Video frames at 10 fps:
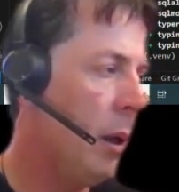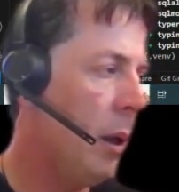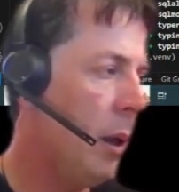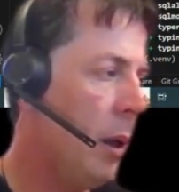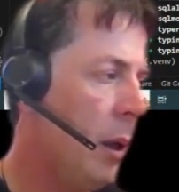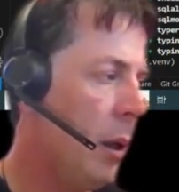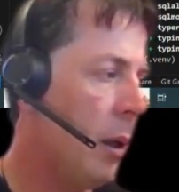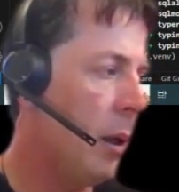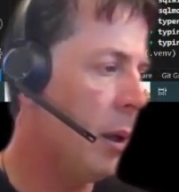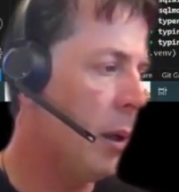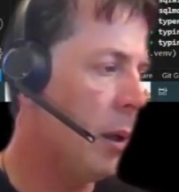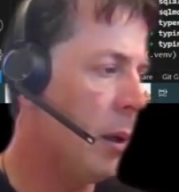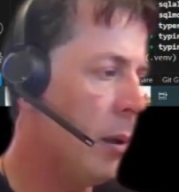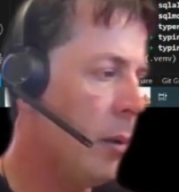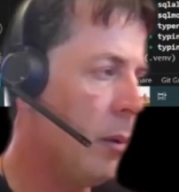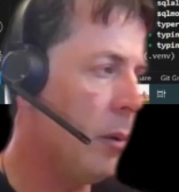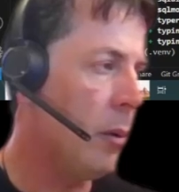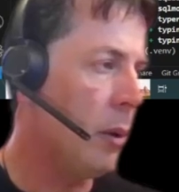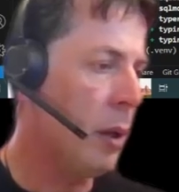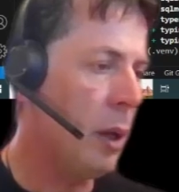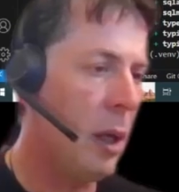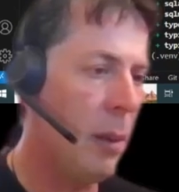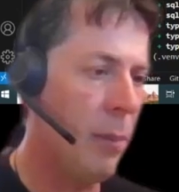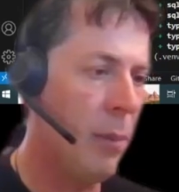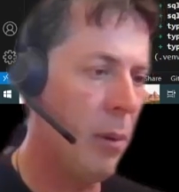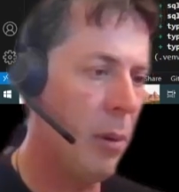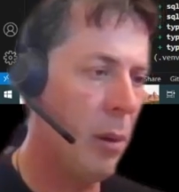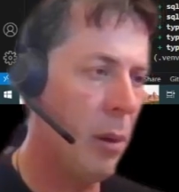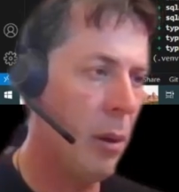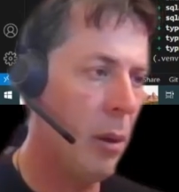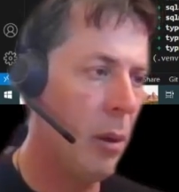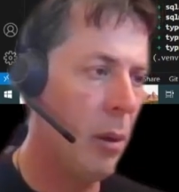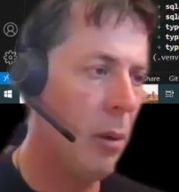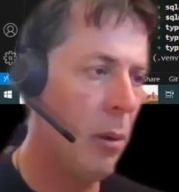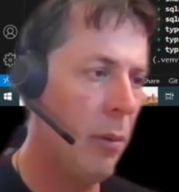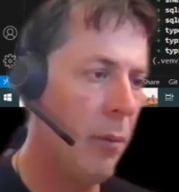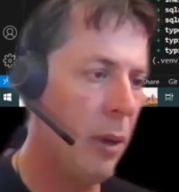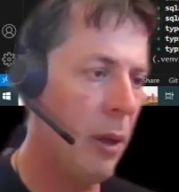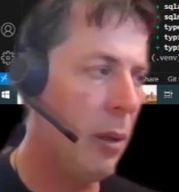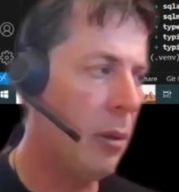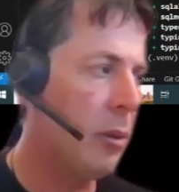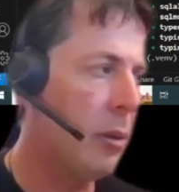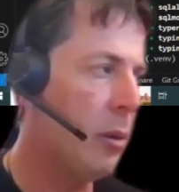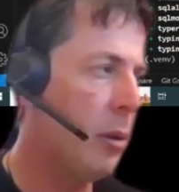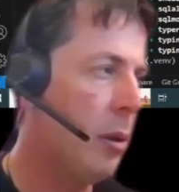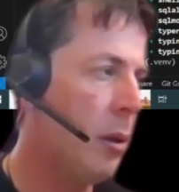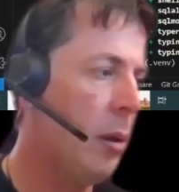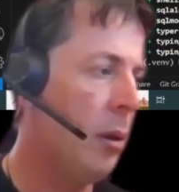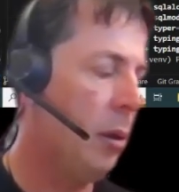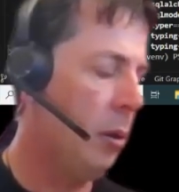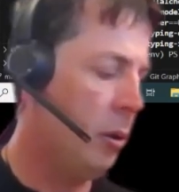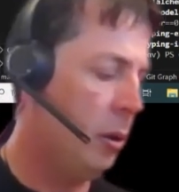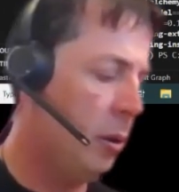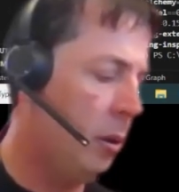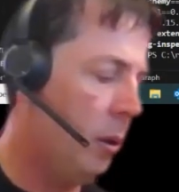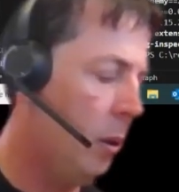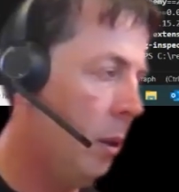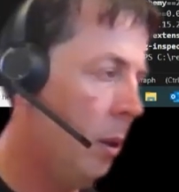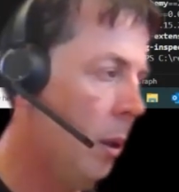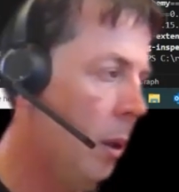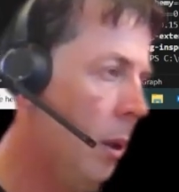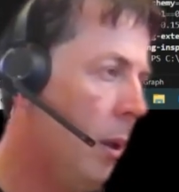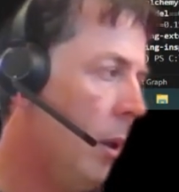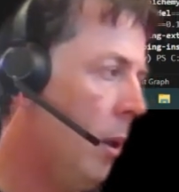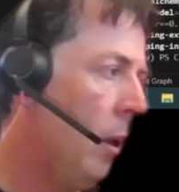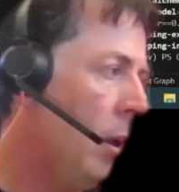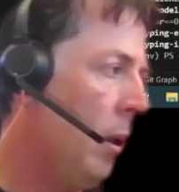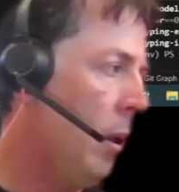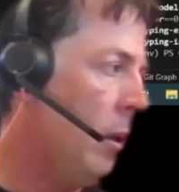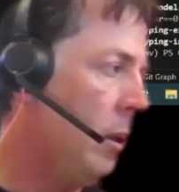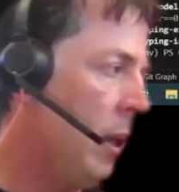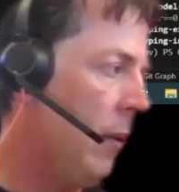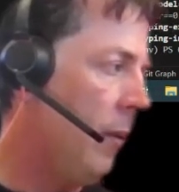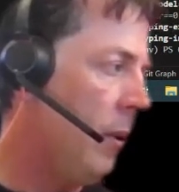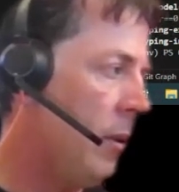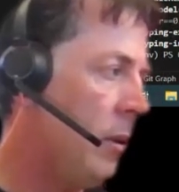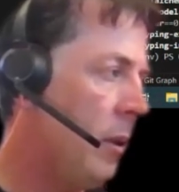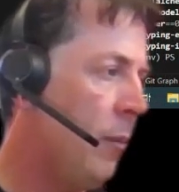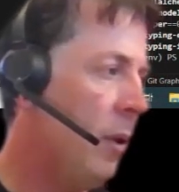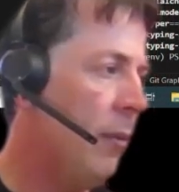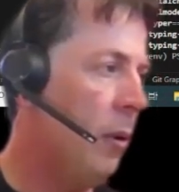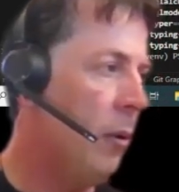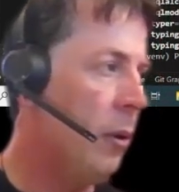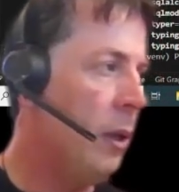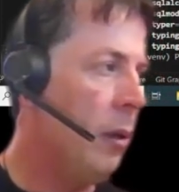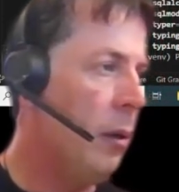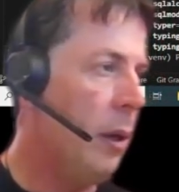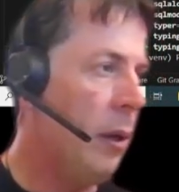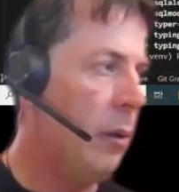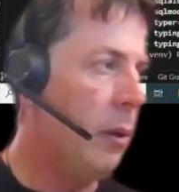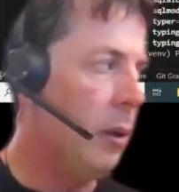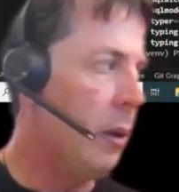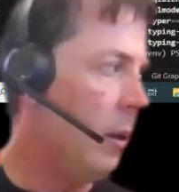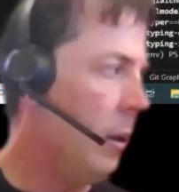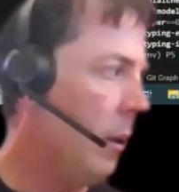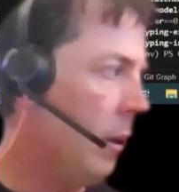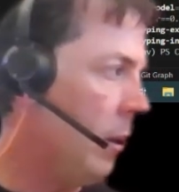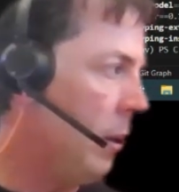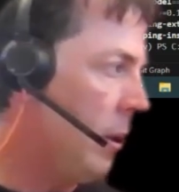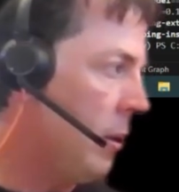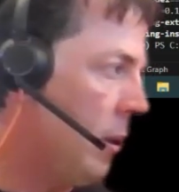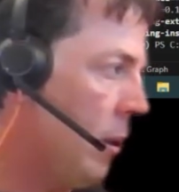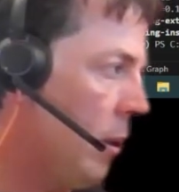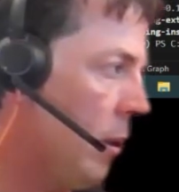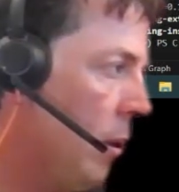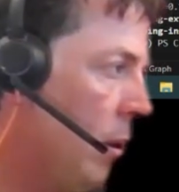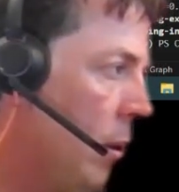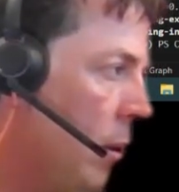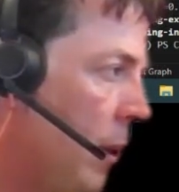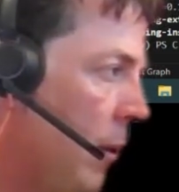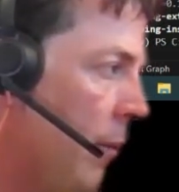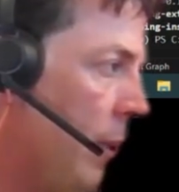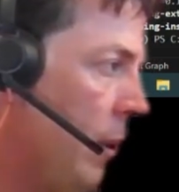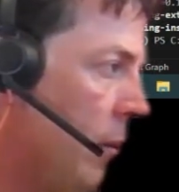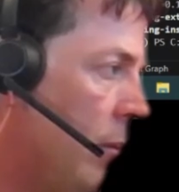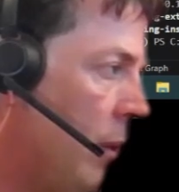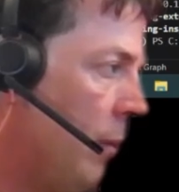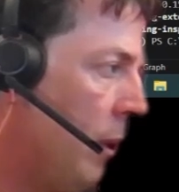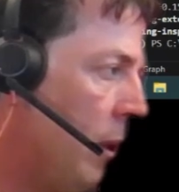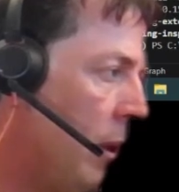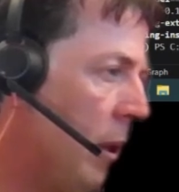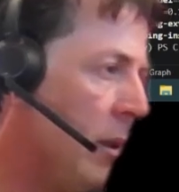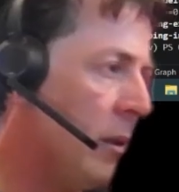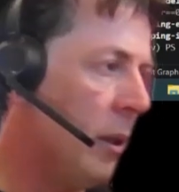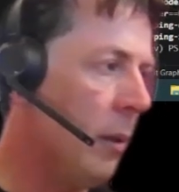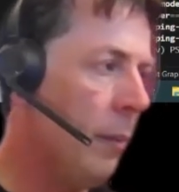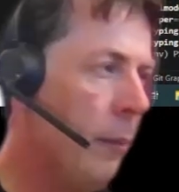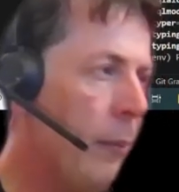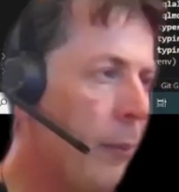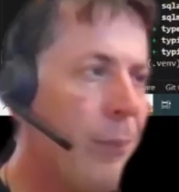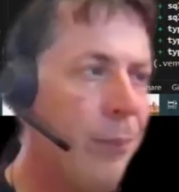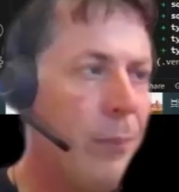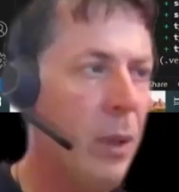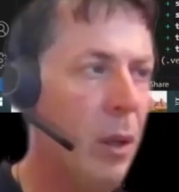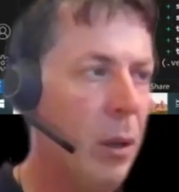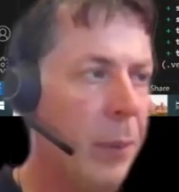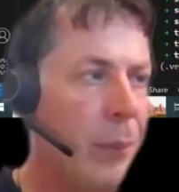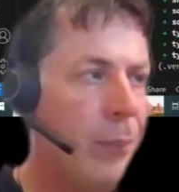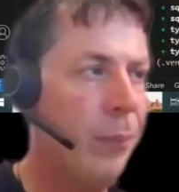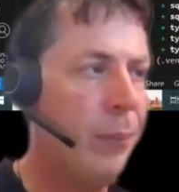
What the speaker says: We'll keep on belts. Just save this, and we'll have a look now at the. Might have made the README, and it did. Okay.